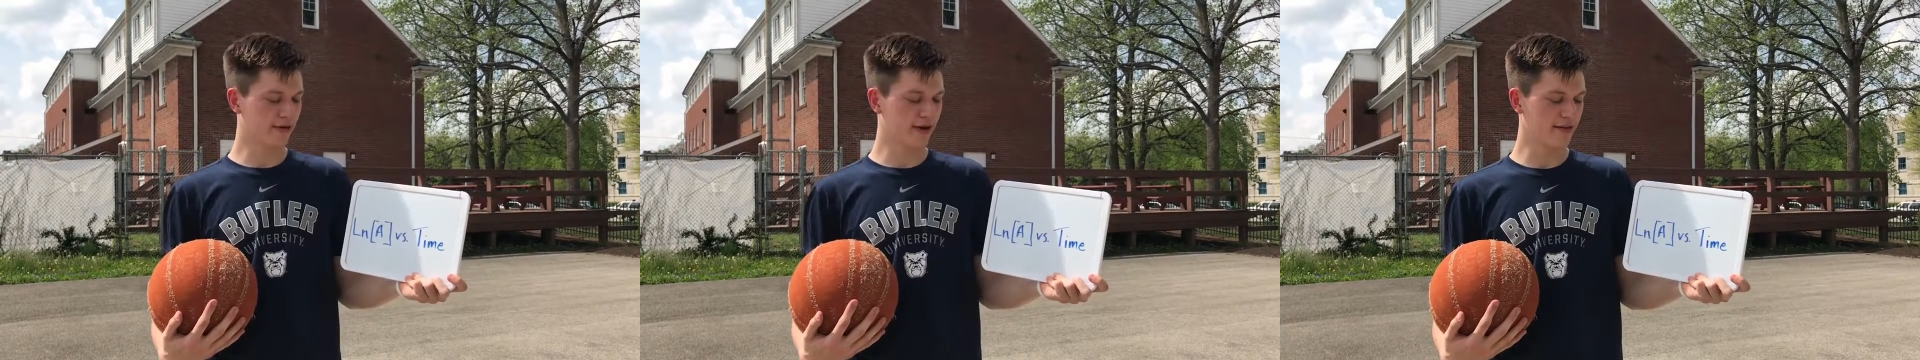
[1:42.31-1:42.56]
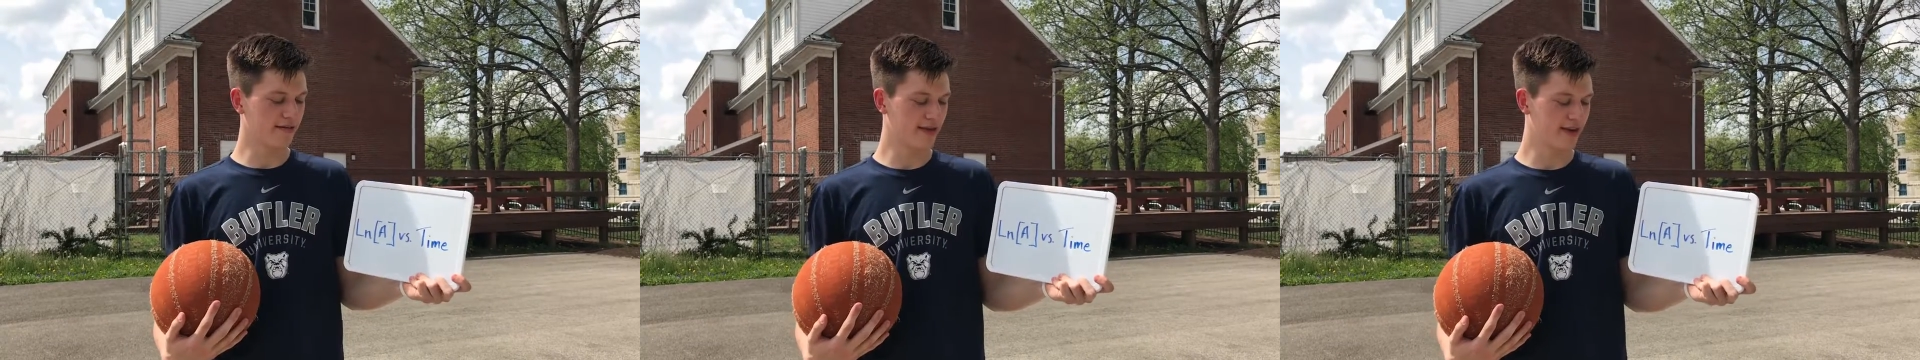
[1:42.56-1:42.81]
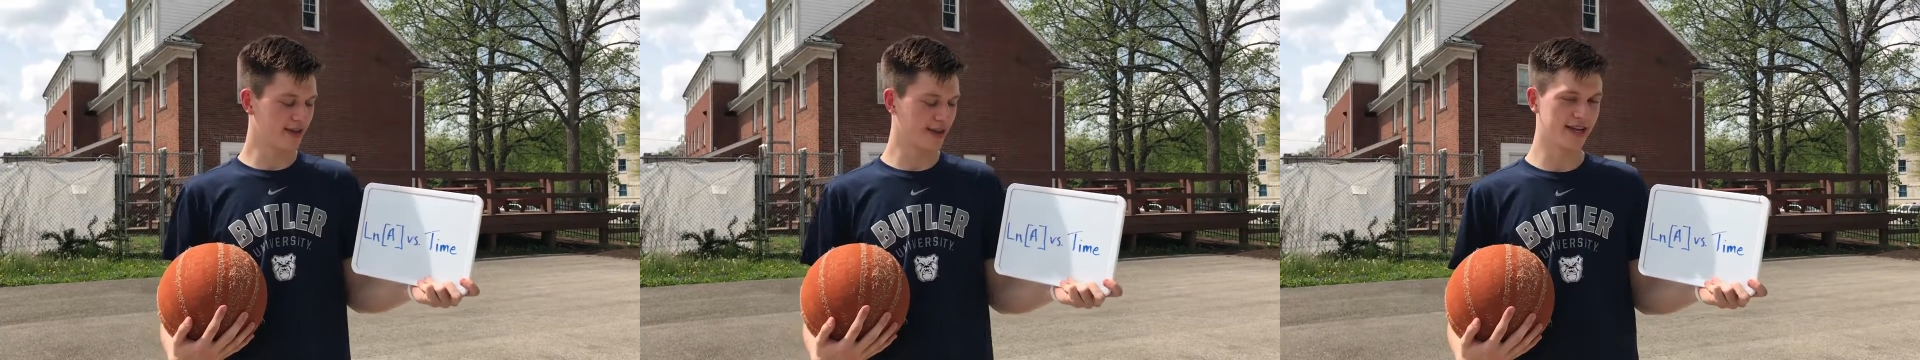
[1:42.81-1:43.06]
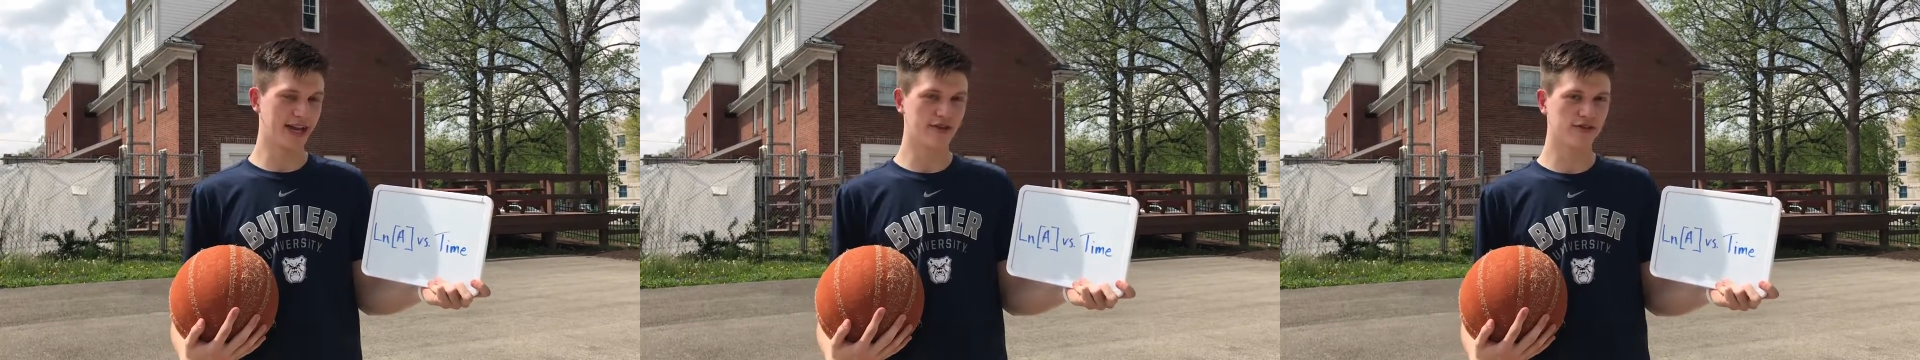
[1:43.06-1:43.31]
graphing
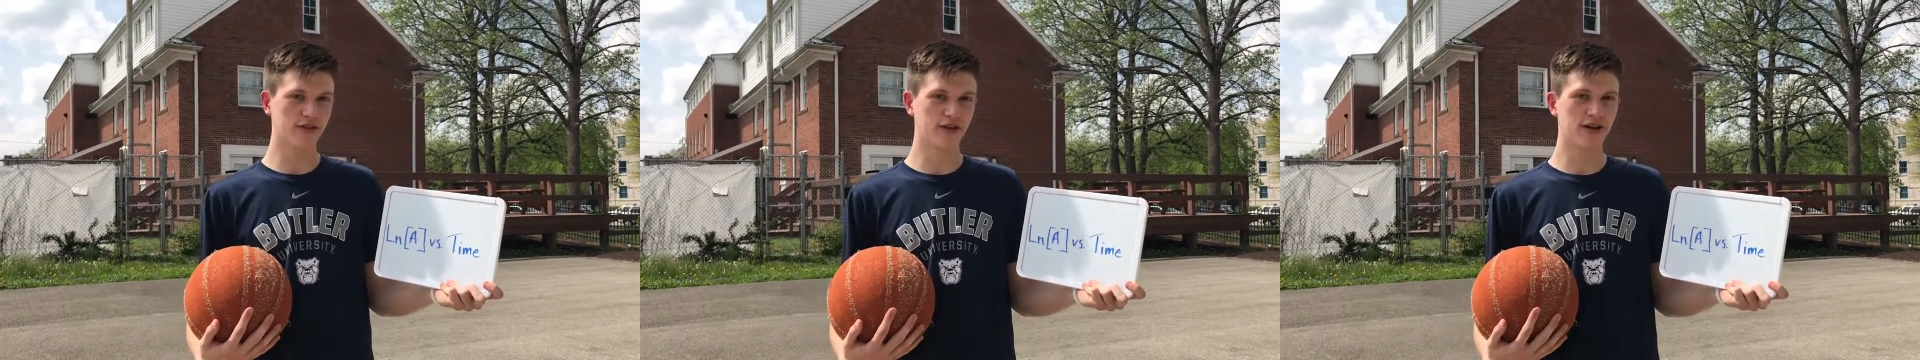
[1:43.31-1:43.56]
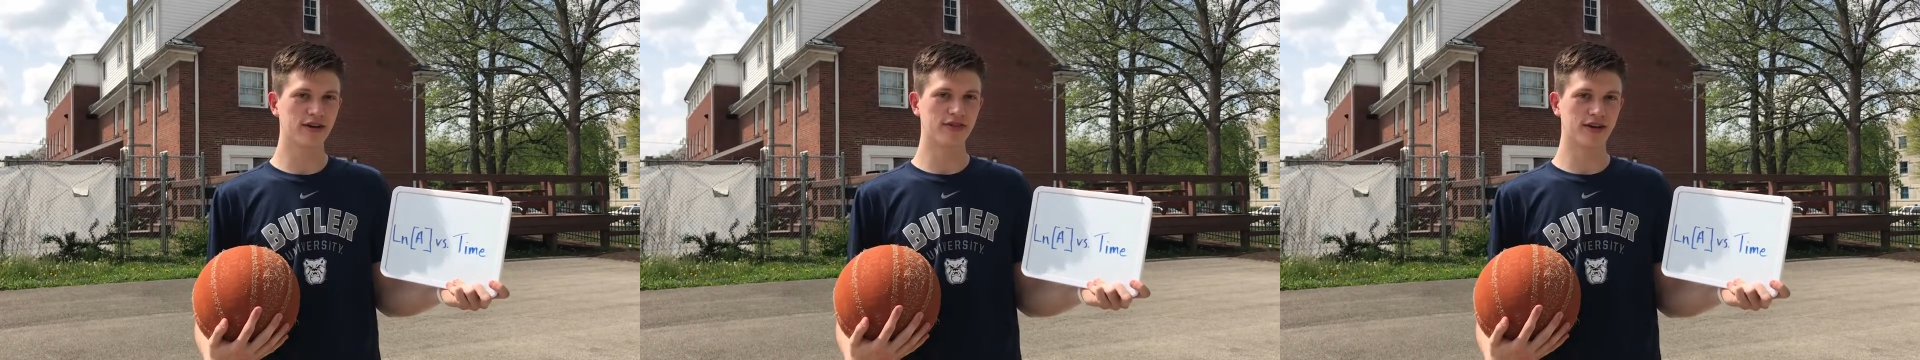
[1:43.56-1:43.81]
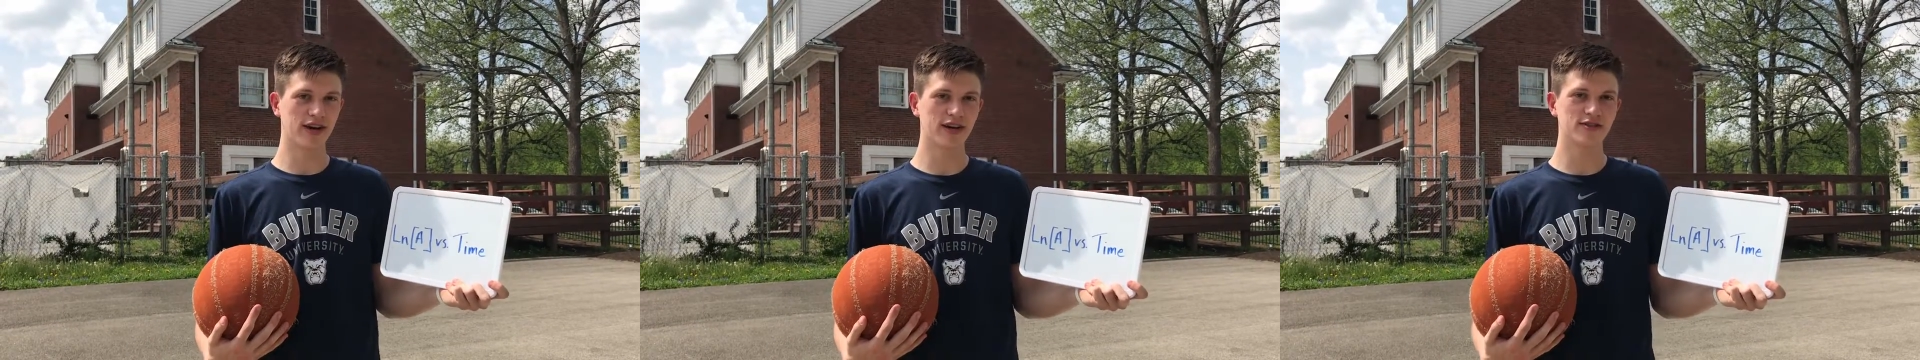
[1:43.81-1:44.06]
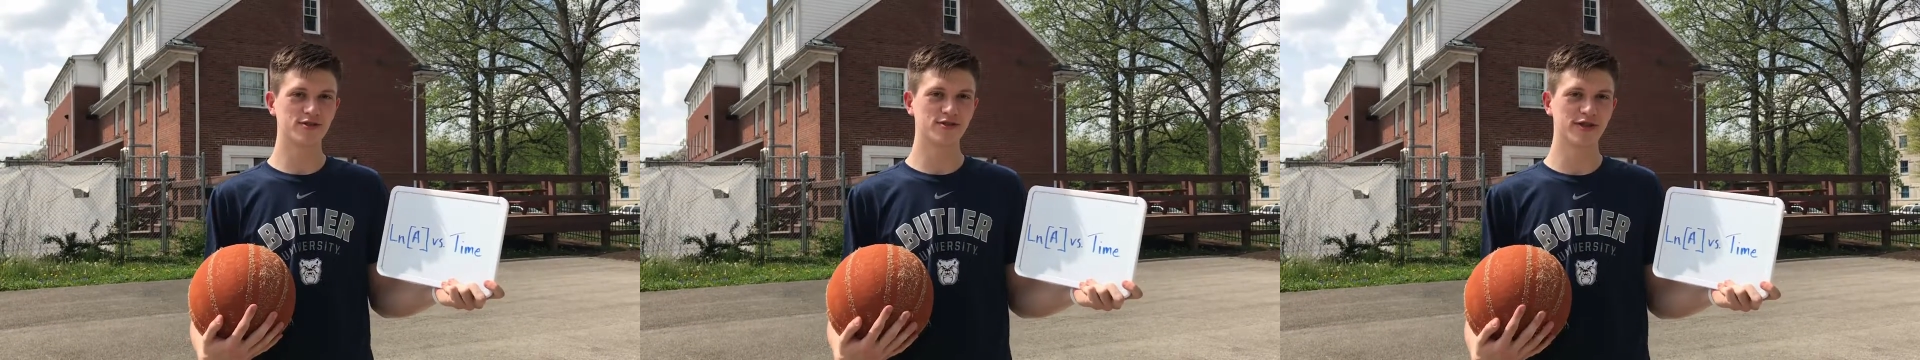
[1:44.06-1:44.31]
the natural log of the
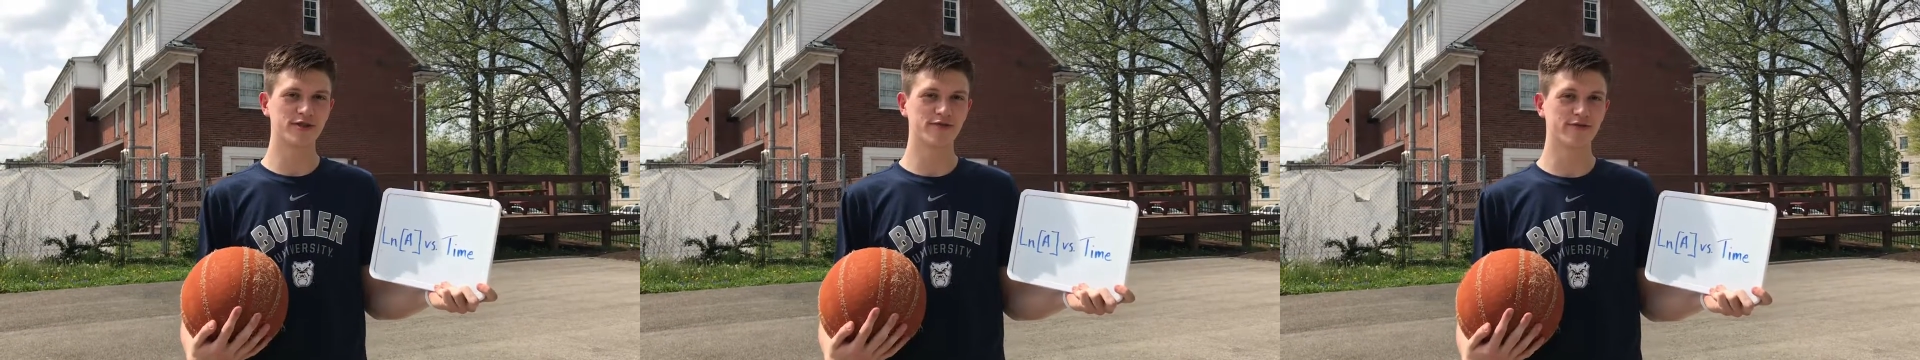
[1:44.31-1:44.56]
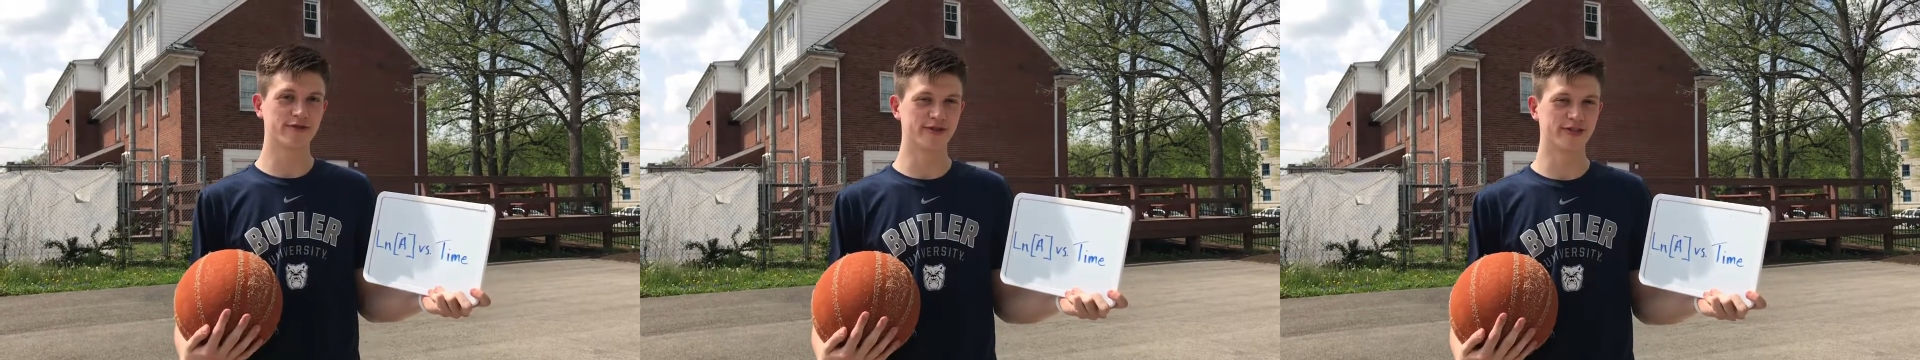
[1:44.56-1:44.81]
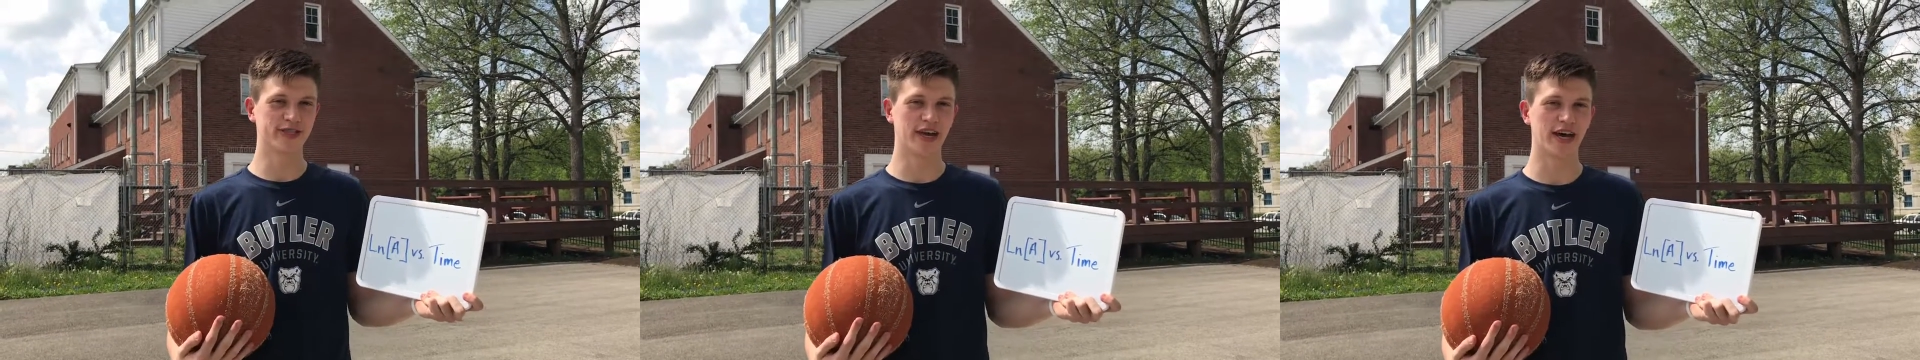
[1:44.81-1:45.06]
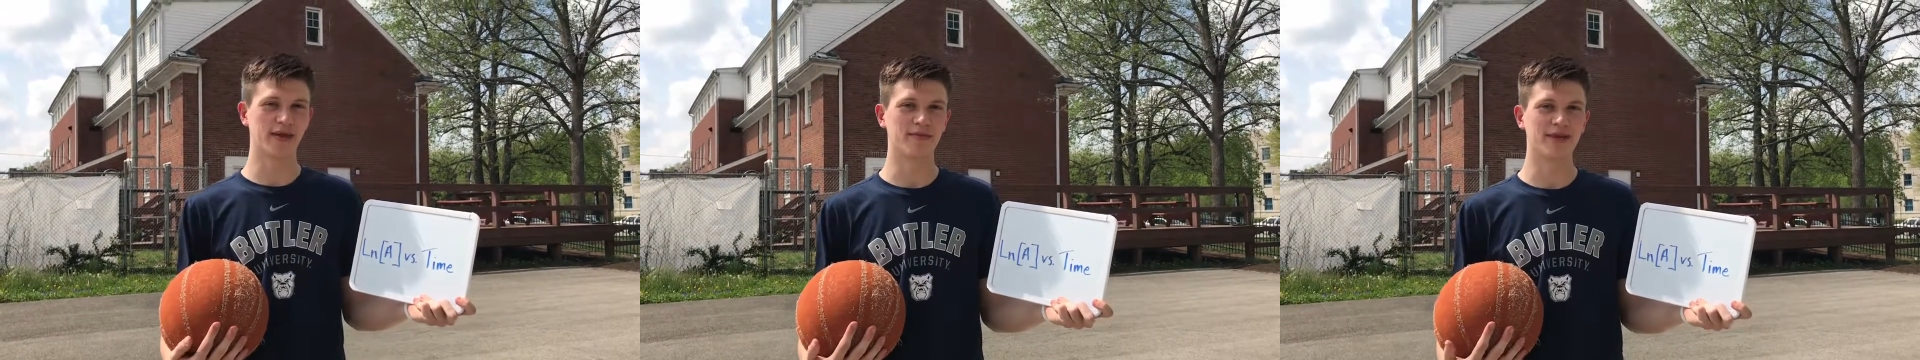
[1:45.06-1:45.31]
concentration versus
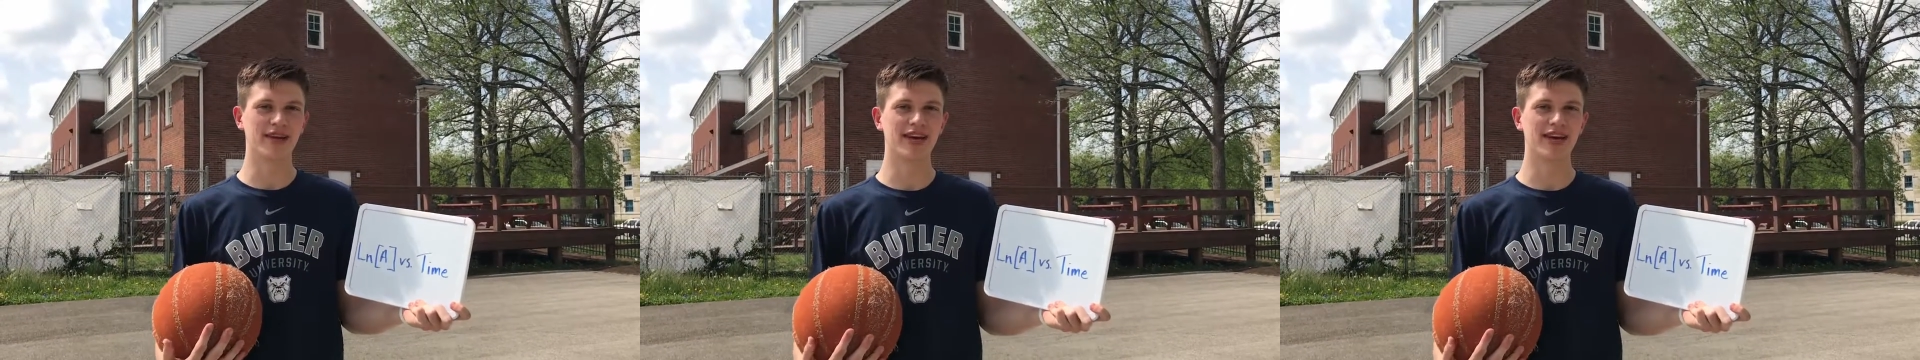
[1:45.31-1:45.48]
time